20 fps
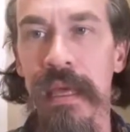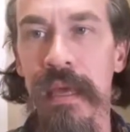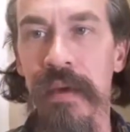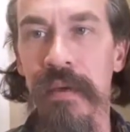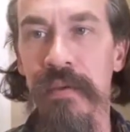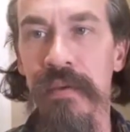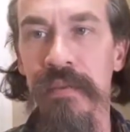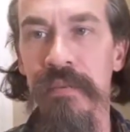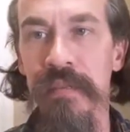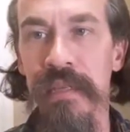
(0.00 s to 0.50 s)

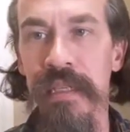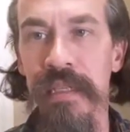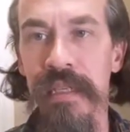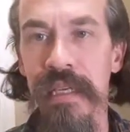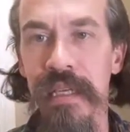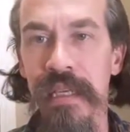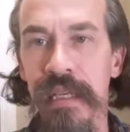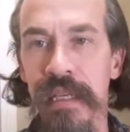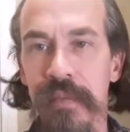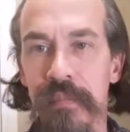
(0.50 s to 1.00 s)
It was
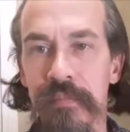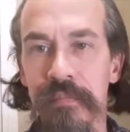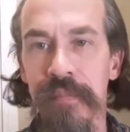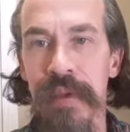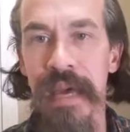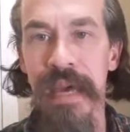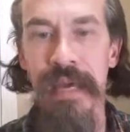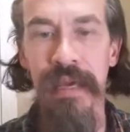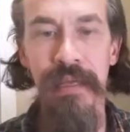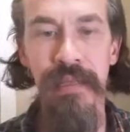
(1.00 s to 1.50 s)
missing the
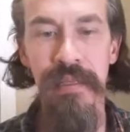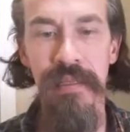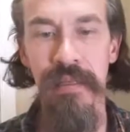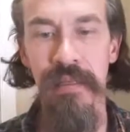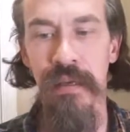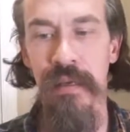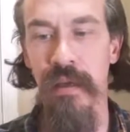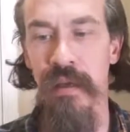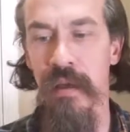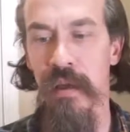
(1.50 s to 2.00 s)

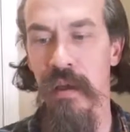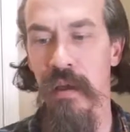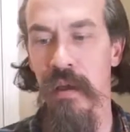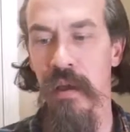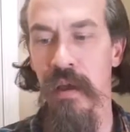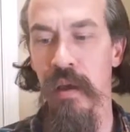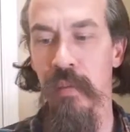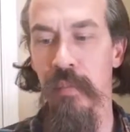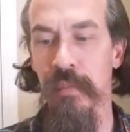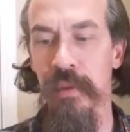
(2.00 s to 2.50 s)
base,
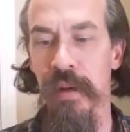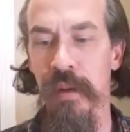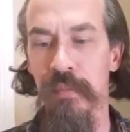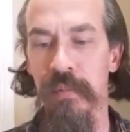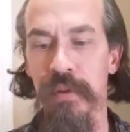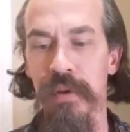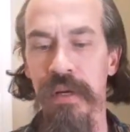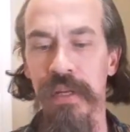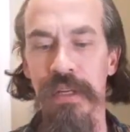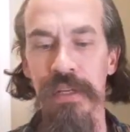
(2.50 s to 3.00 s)
but I'm
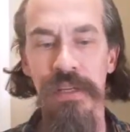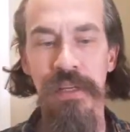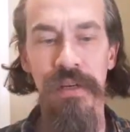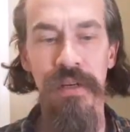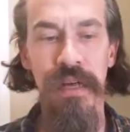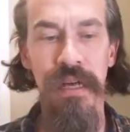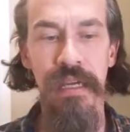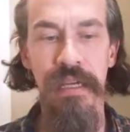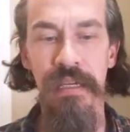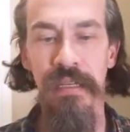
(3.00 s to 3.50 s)
pretty
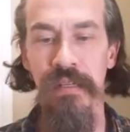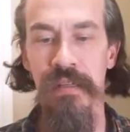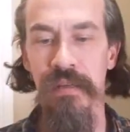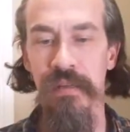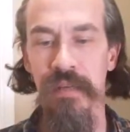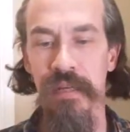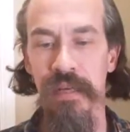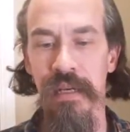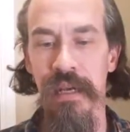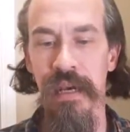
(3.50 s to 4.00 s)
sure I could
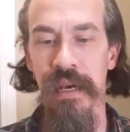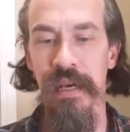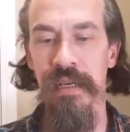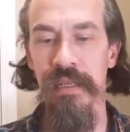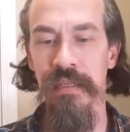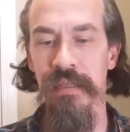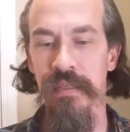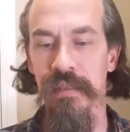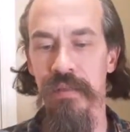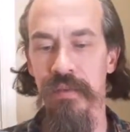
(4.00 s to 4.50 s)
do a
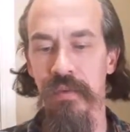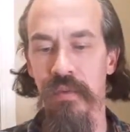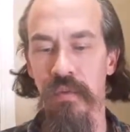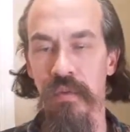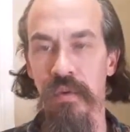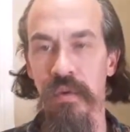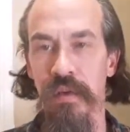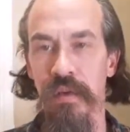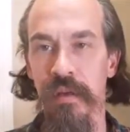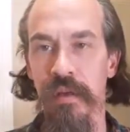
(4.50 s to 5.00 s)
nice
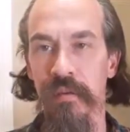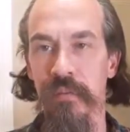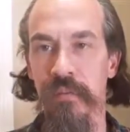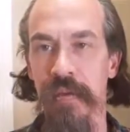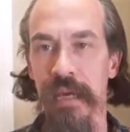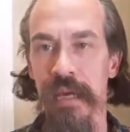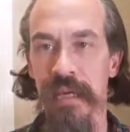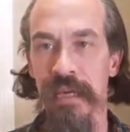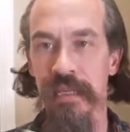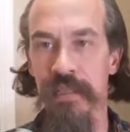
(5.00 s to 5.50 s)
wooden
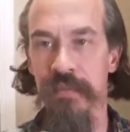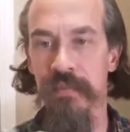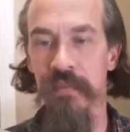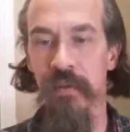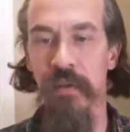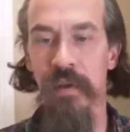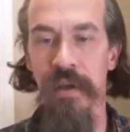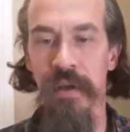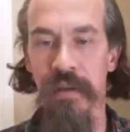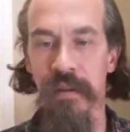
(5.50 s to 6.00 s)
base
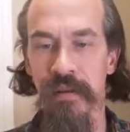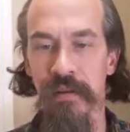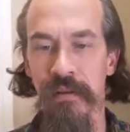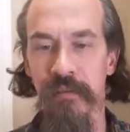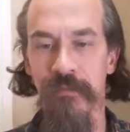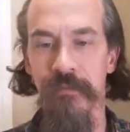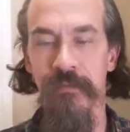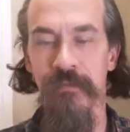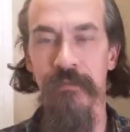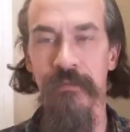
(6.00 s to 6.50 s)
for it
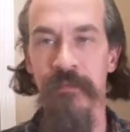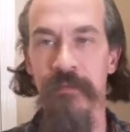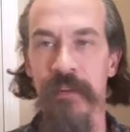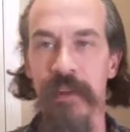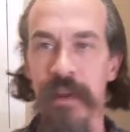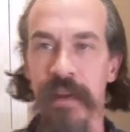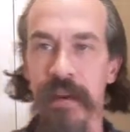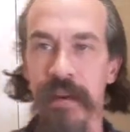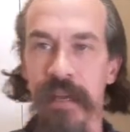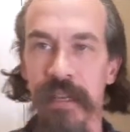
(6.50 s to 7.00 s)

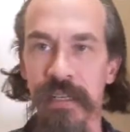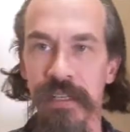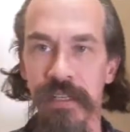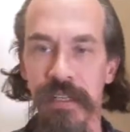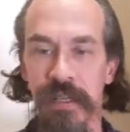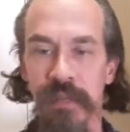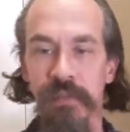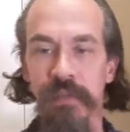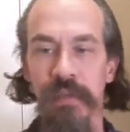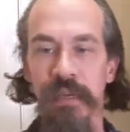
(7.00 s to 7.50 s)
very
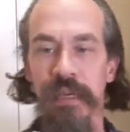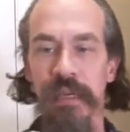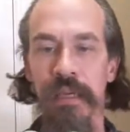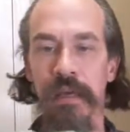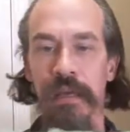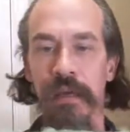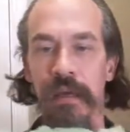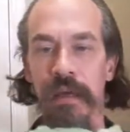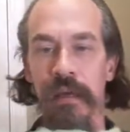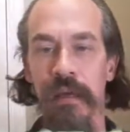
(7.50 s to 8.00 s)
cheaply,
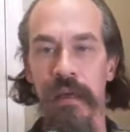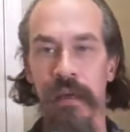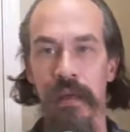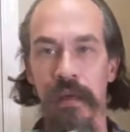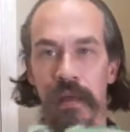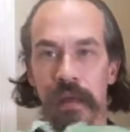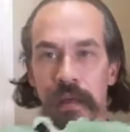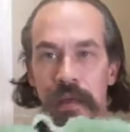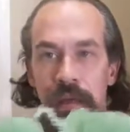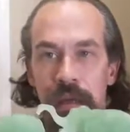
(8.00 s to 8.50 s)

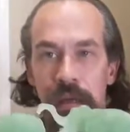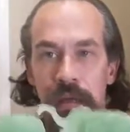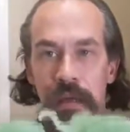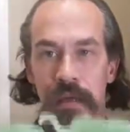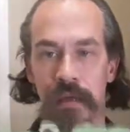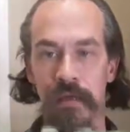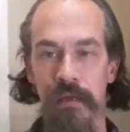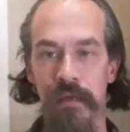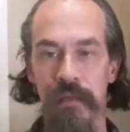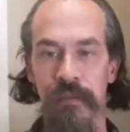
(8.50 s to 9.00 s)

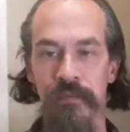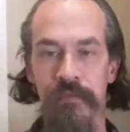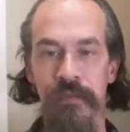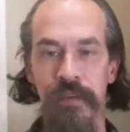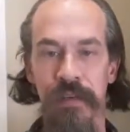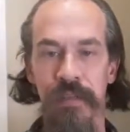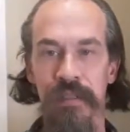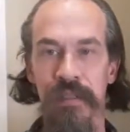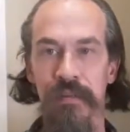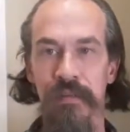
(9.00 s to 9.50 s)

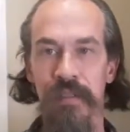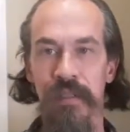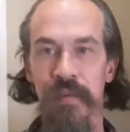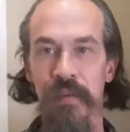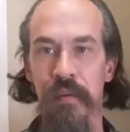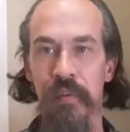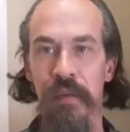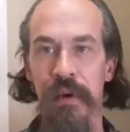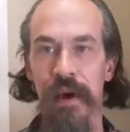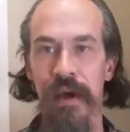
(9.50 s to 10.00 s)
affix it with some
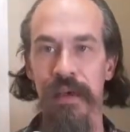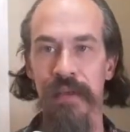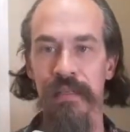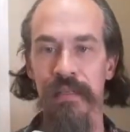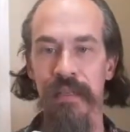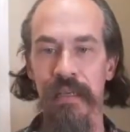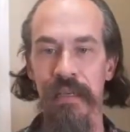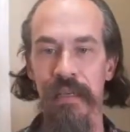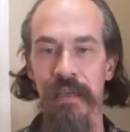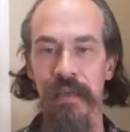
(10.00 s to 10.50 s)

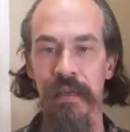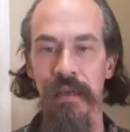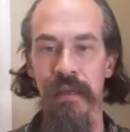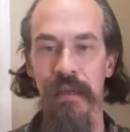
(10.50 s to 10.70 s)
epoxy,